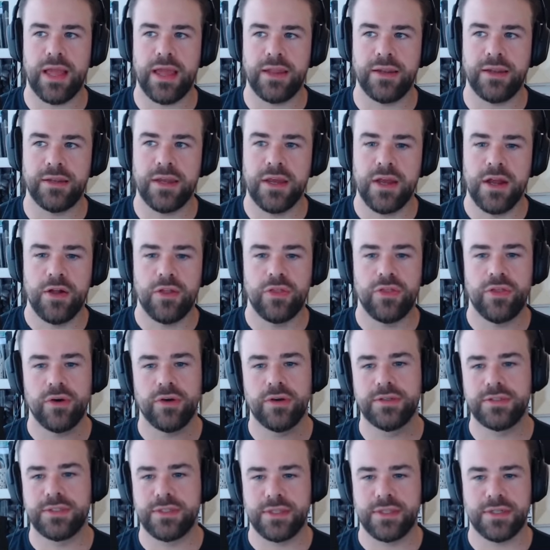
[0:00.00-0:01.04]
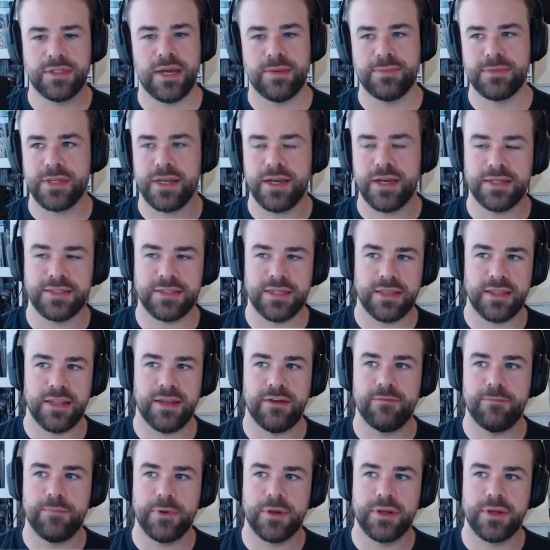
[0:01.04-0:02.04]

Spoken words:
And those are the types of guys I love,